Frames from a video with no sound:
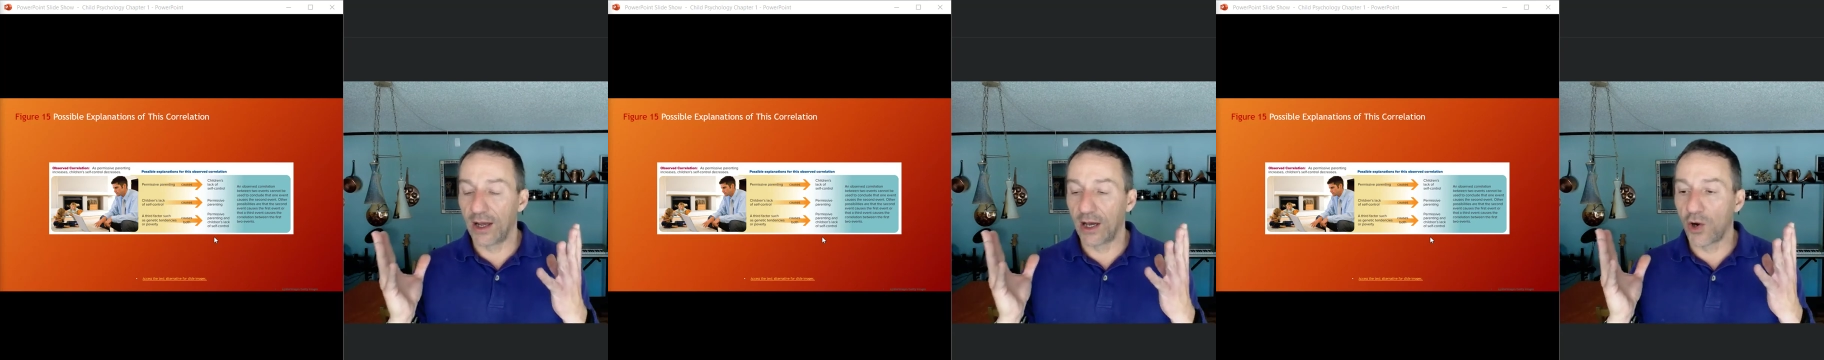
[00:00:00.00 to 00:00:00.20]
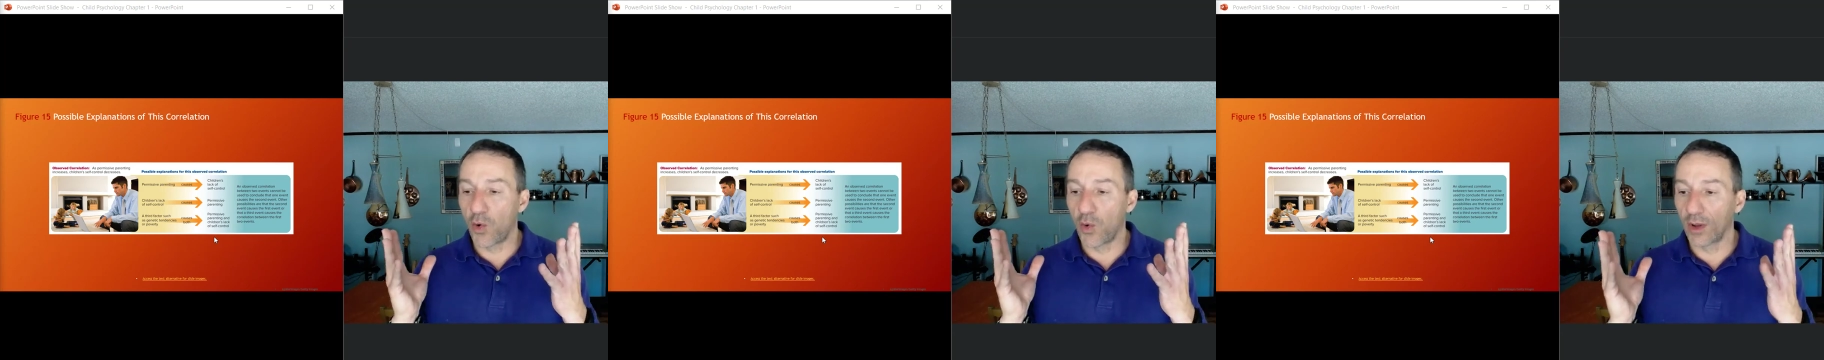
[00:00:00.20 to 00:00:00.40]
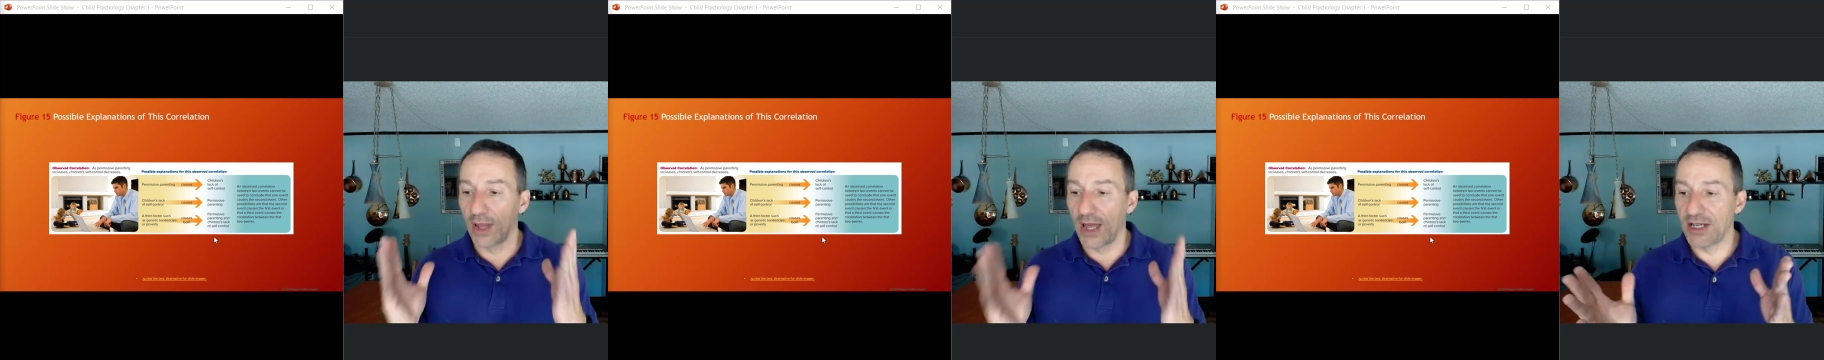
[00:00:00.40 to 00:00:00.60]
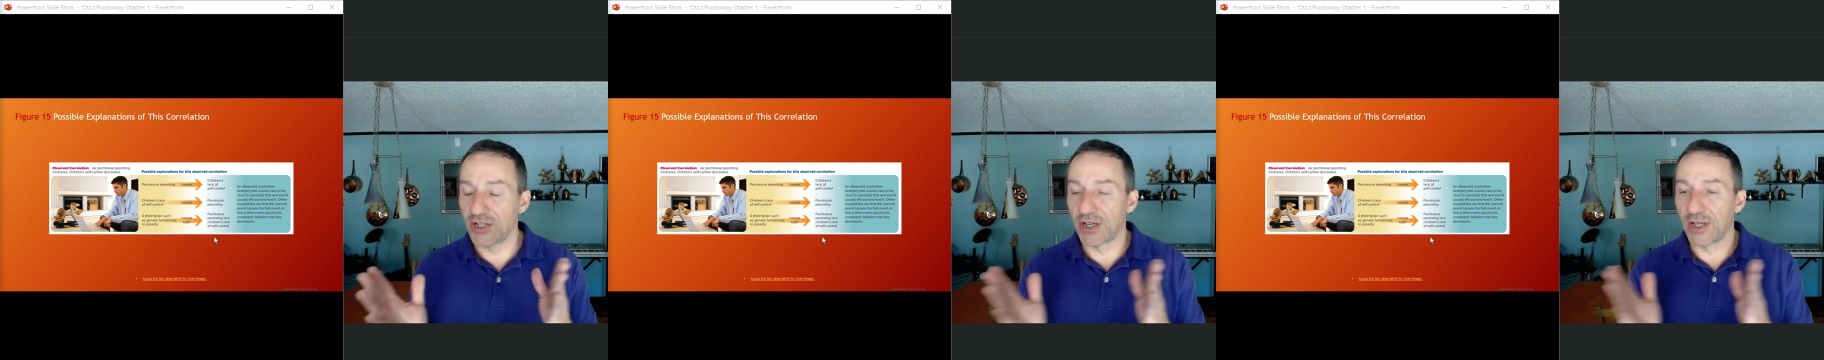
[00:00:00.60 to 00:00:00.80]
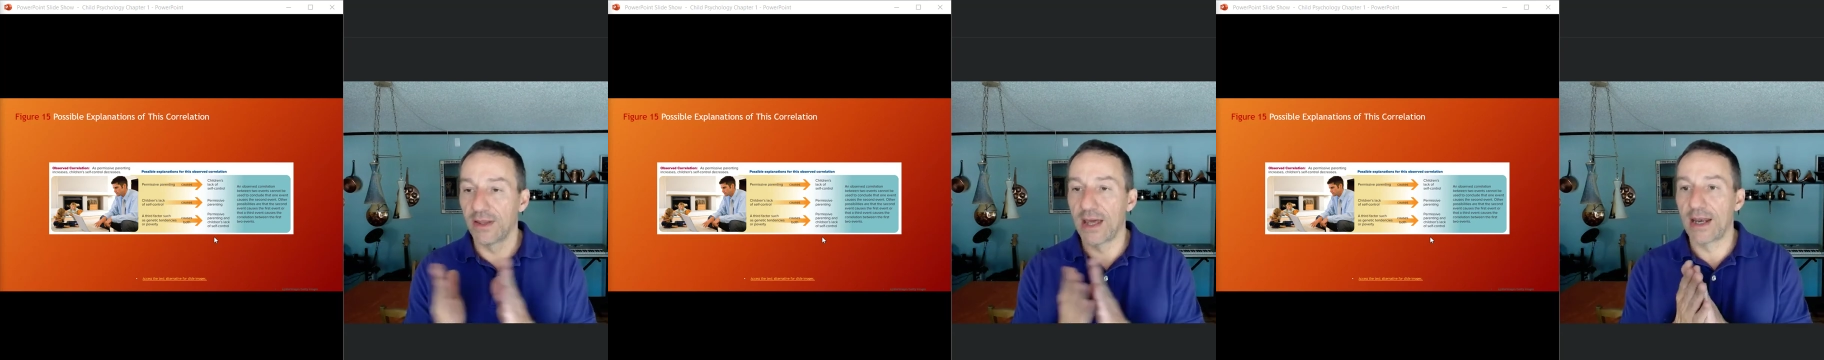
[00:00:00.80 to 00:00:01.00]
a
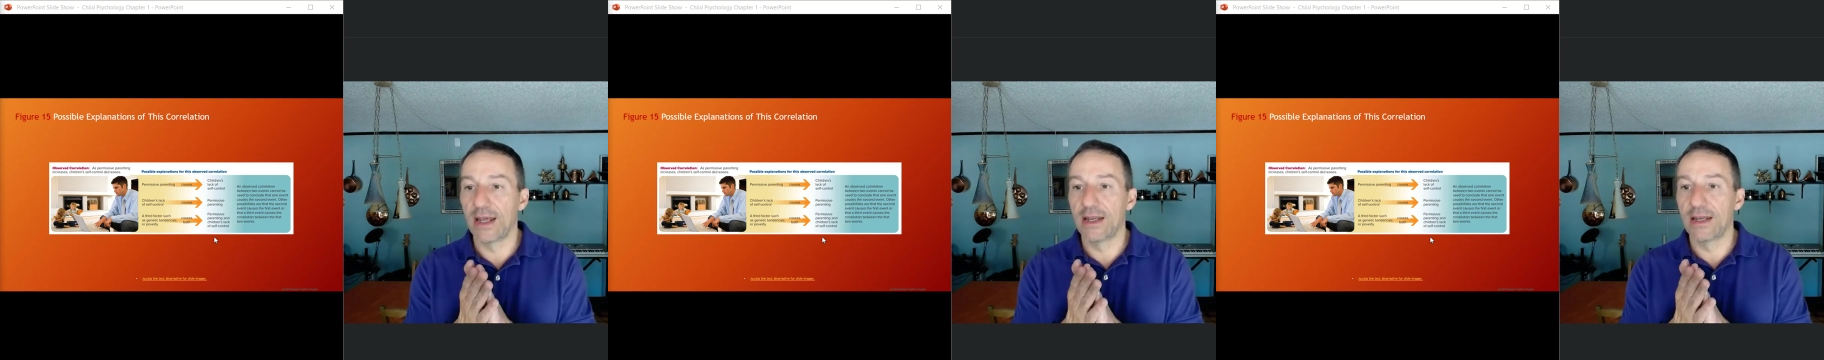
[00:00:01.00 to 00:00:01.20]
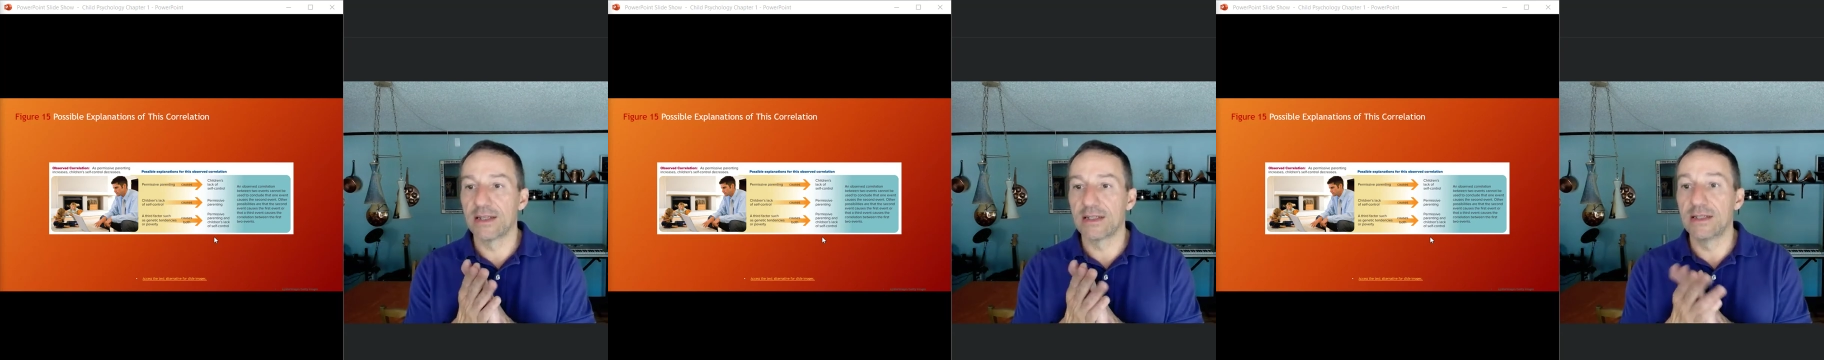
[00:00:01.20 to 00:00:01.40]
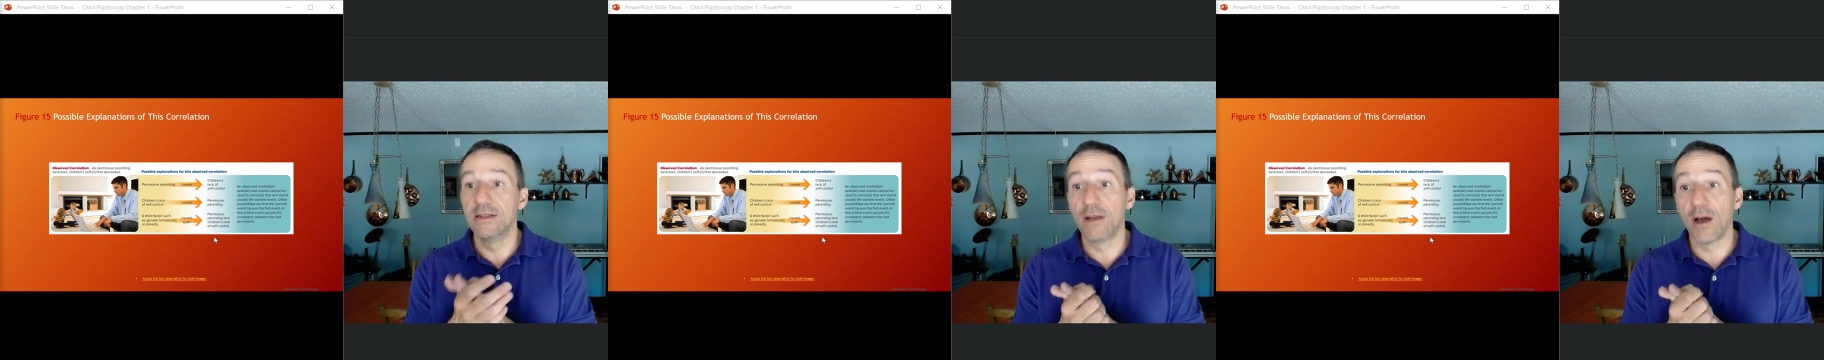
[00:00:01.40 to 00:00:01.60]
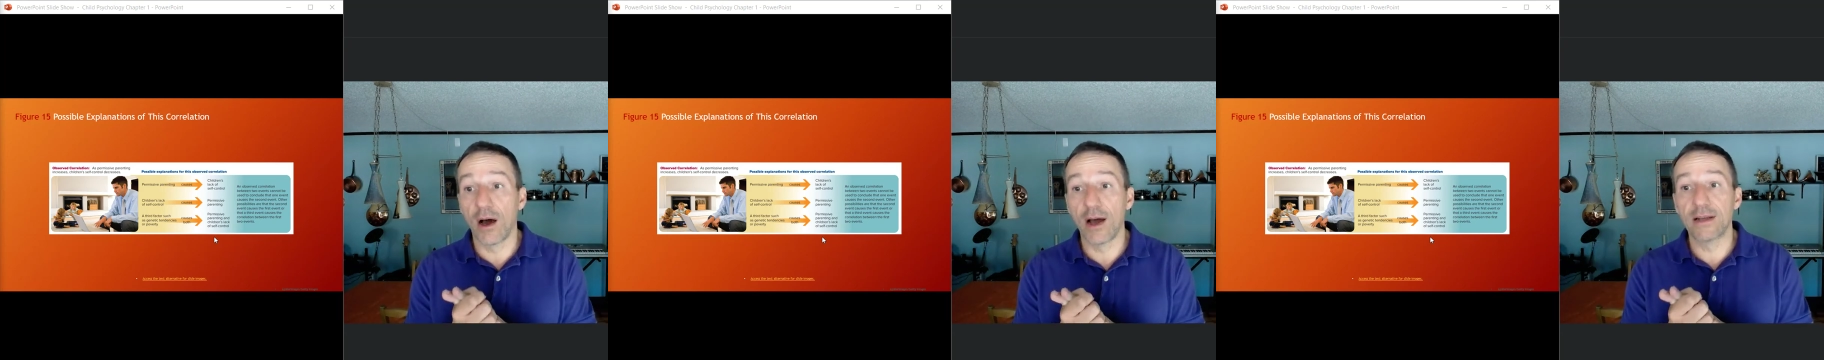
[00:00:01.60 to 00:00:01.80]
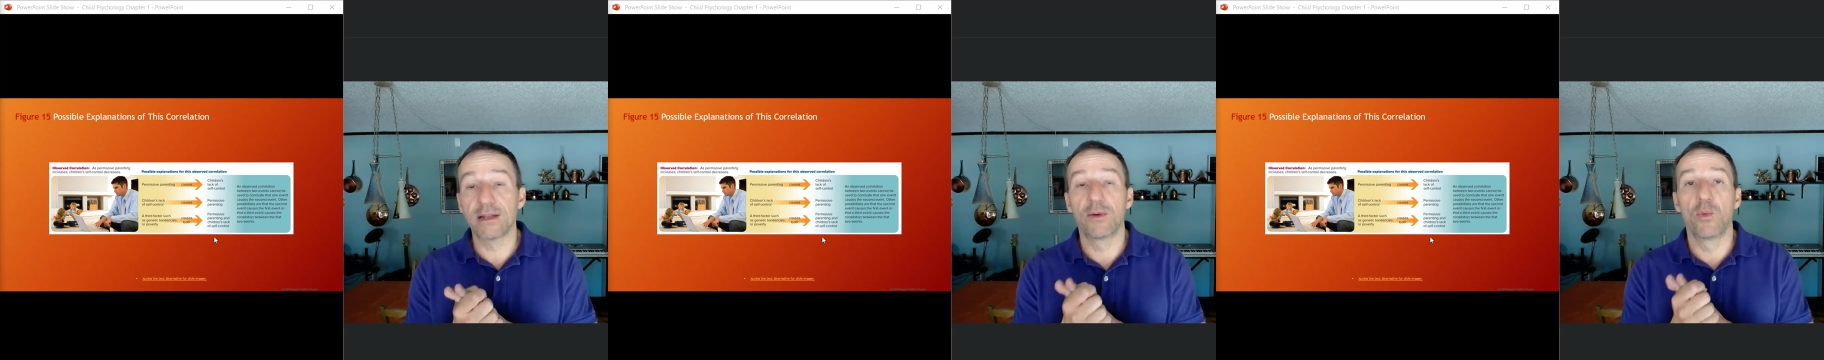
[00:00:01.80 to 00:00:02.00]
correlation that it is
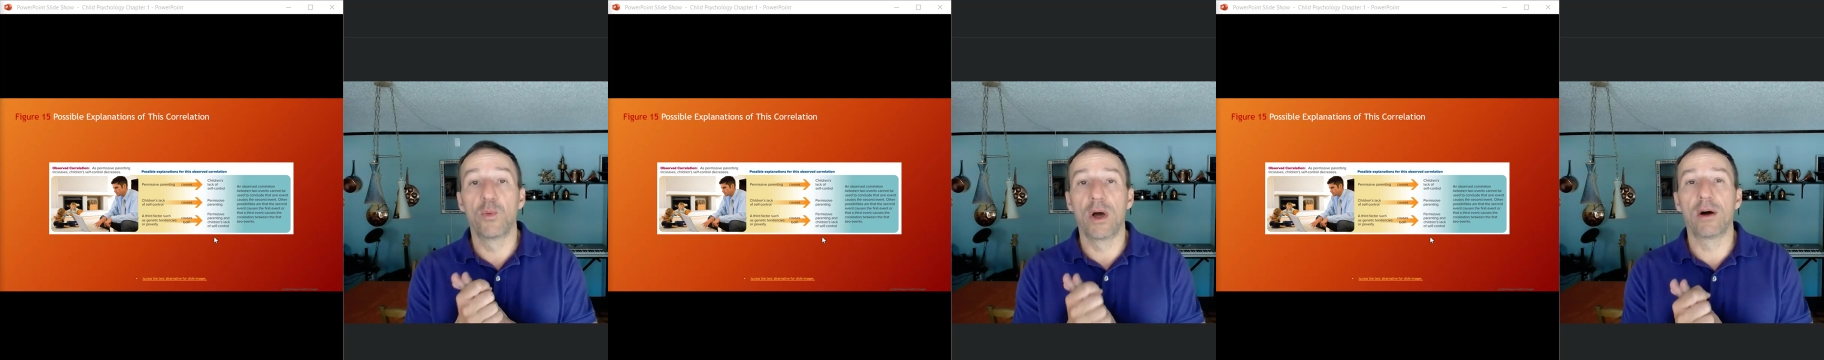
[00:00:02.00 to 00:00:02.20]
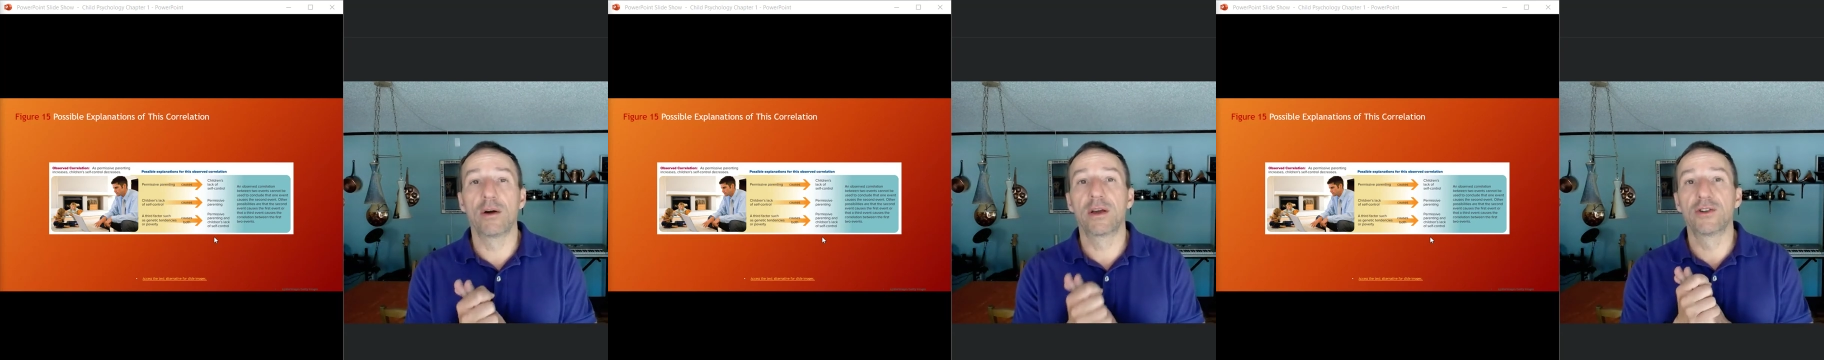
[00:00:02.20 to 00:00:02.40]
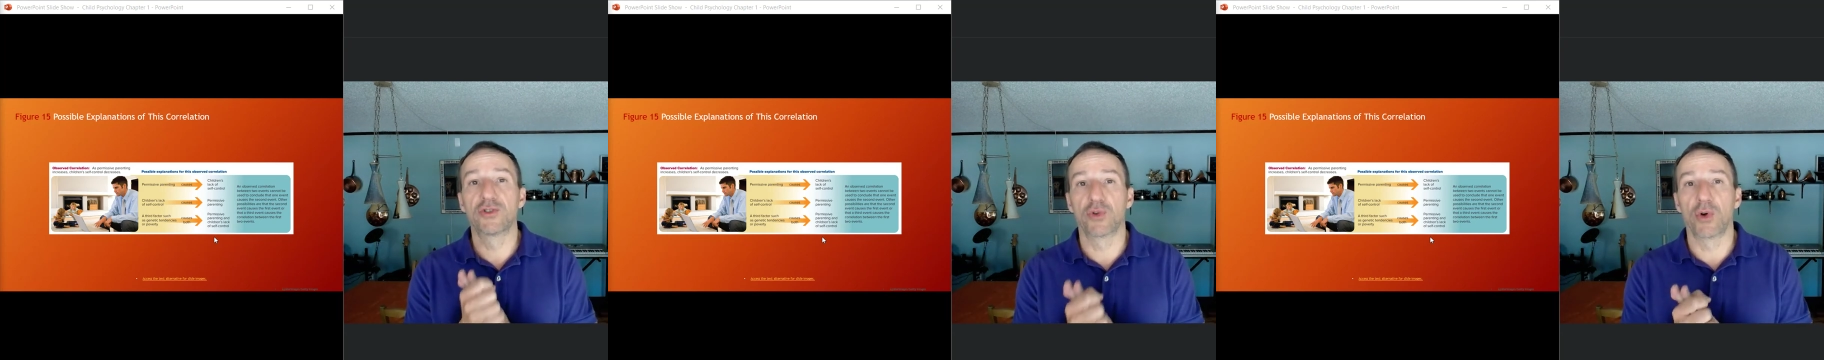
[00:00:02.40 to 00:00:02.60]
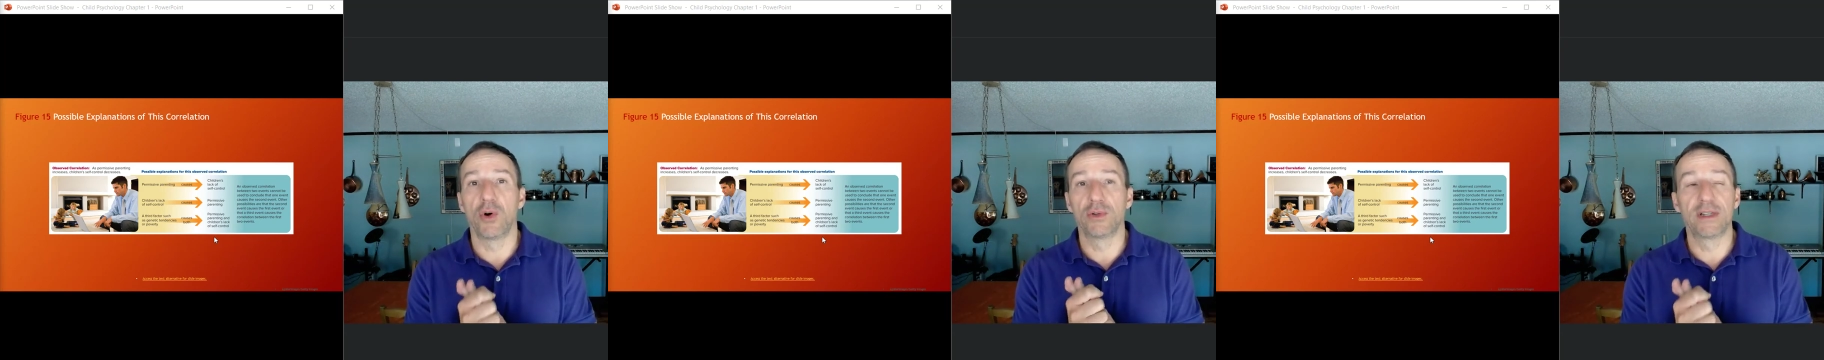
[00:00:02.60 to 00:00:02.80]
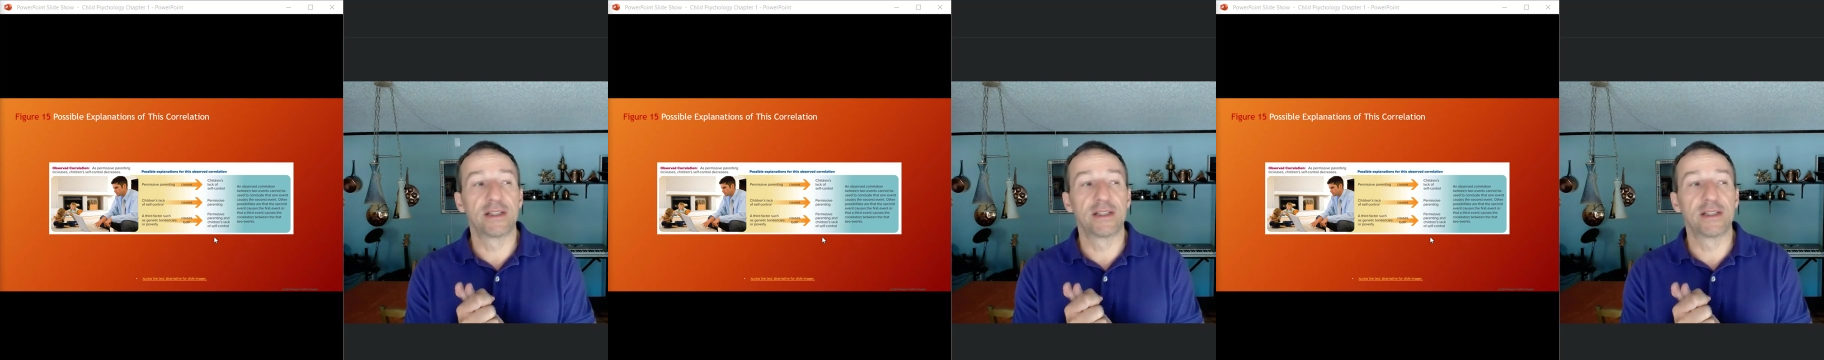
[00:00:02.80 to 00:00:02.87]
not well controlled.